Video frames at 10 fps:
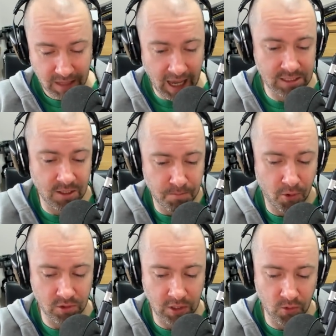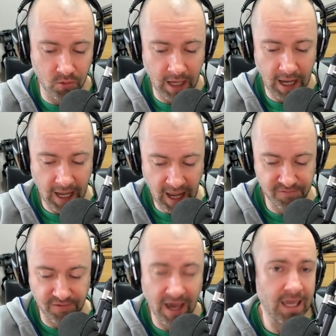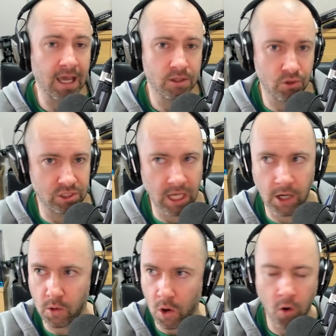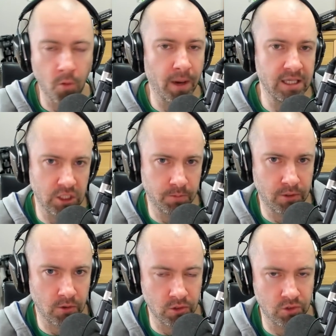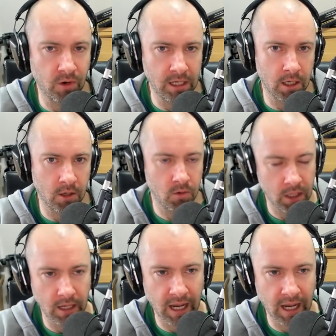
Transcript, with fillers: it is important to note that if I had to sell all my G P Us right now and,